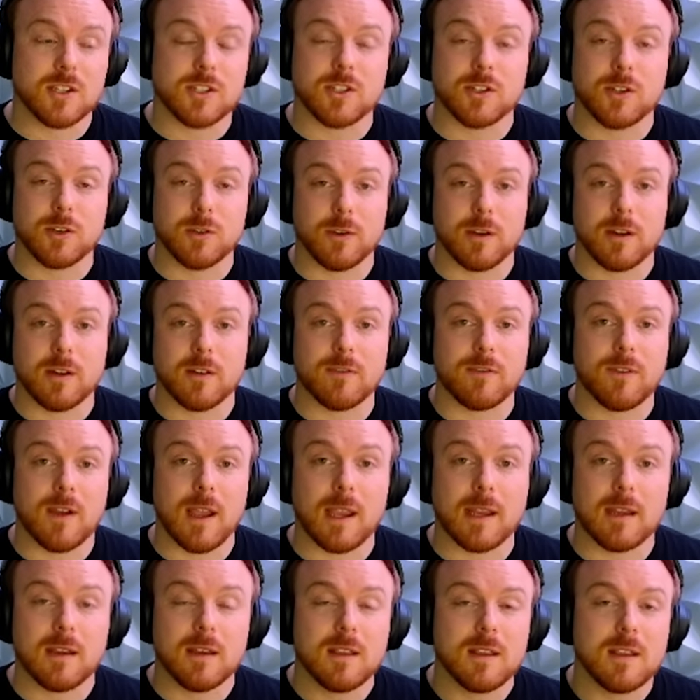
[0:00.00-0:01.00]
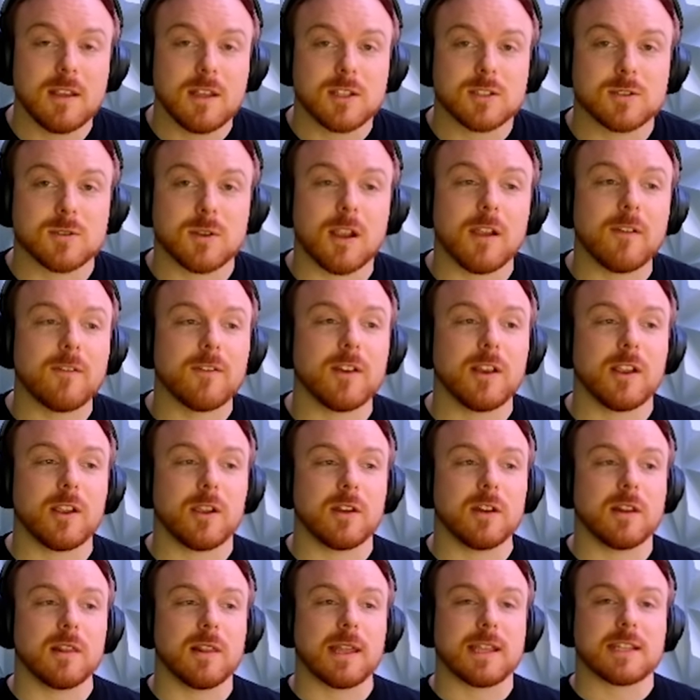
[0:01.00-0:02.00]
during a fight. So I got very
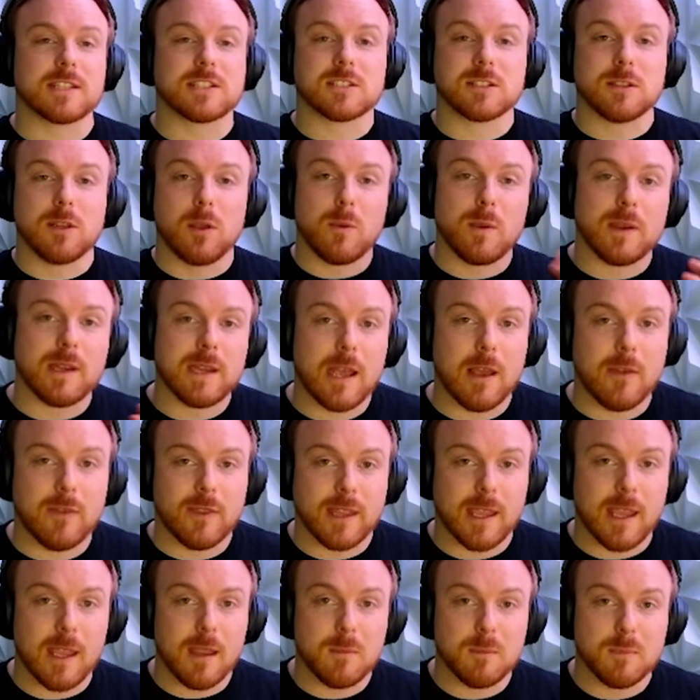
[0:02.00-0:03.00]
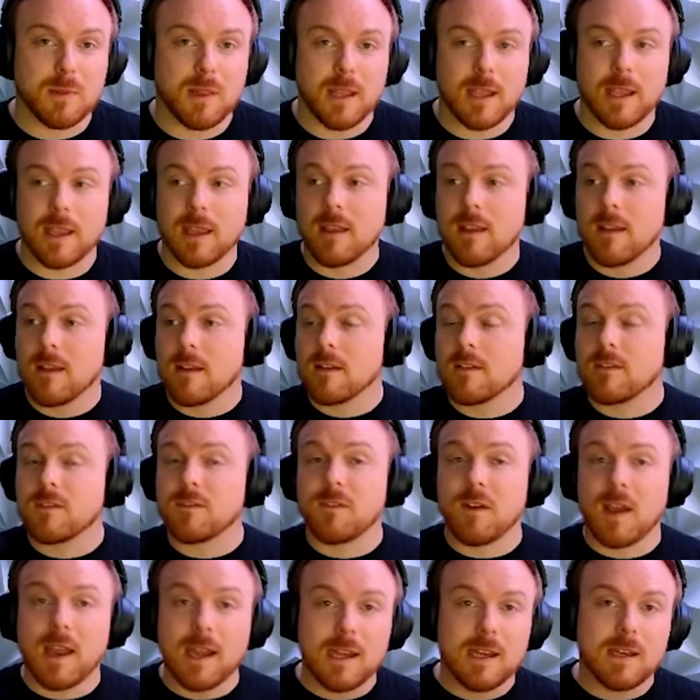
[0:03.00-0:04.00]
good at like slowing down the gameplay,
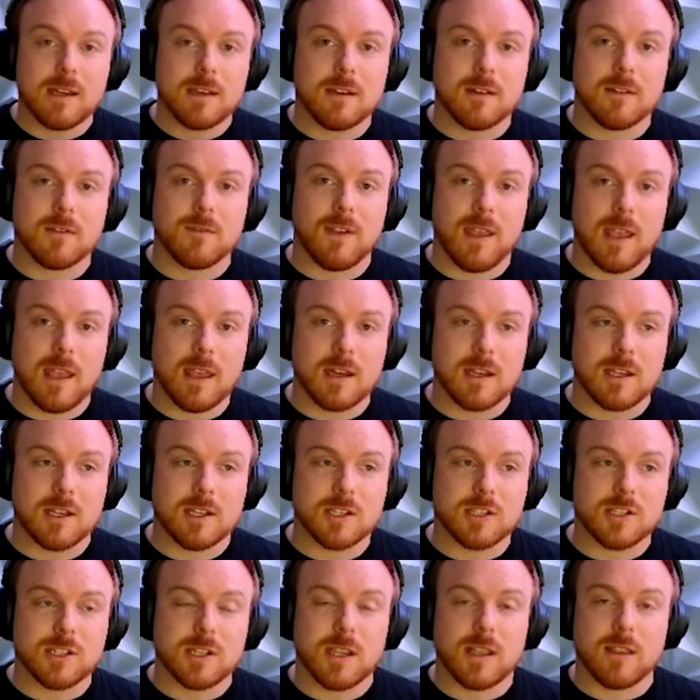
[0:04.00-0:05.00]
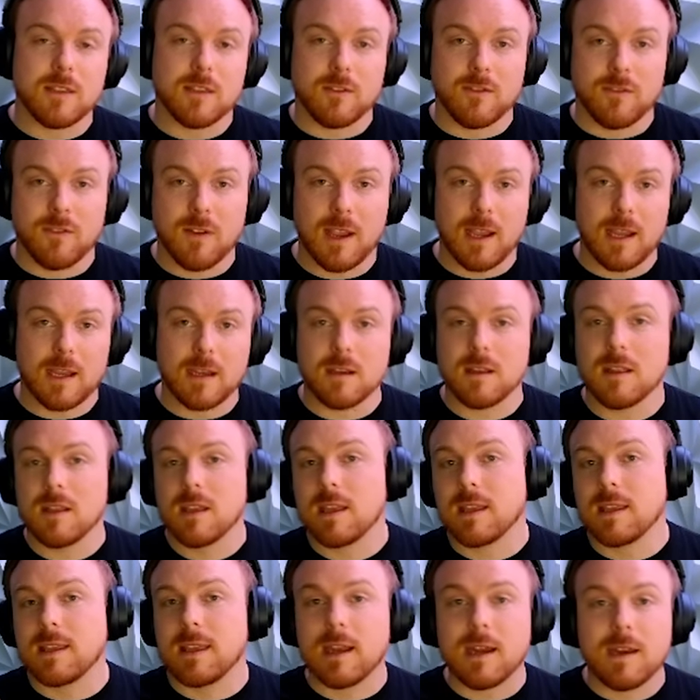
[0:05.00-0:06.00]
finding an advantage in the fight,
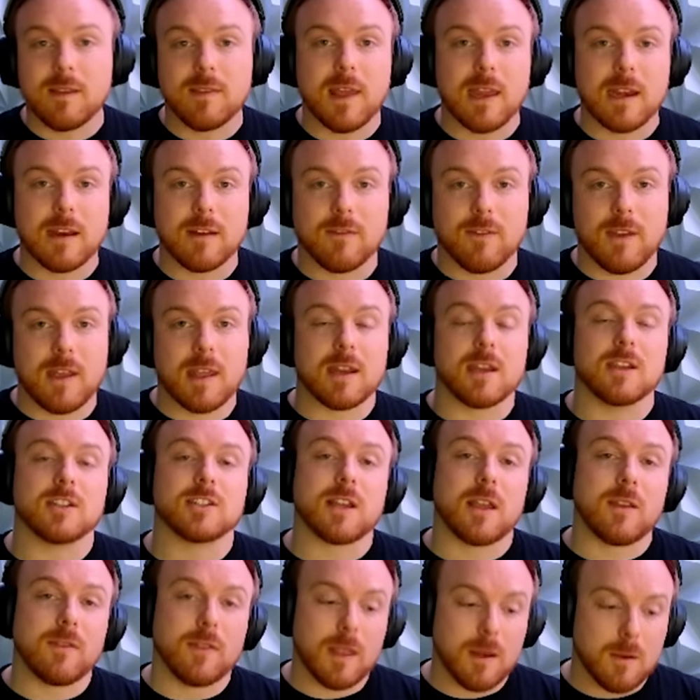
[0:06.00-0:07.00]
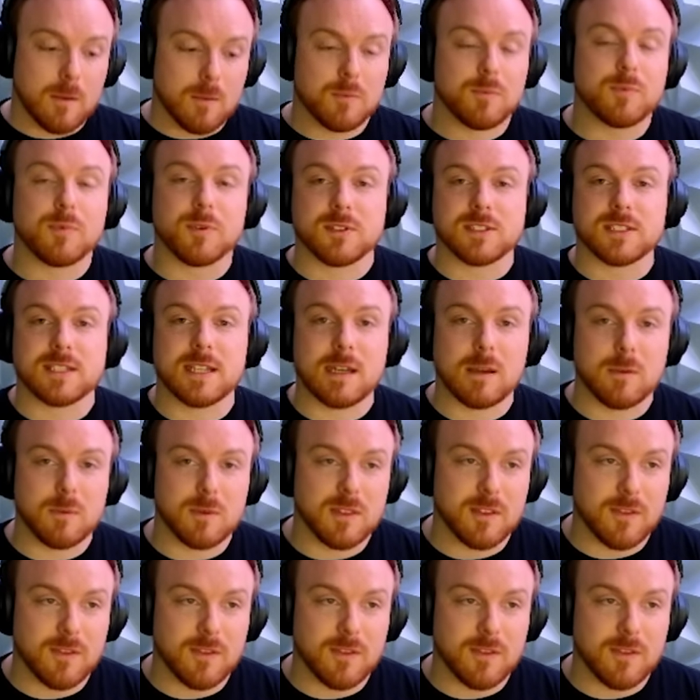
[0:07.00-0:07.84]
getting that advantage, and then proceeding with the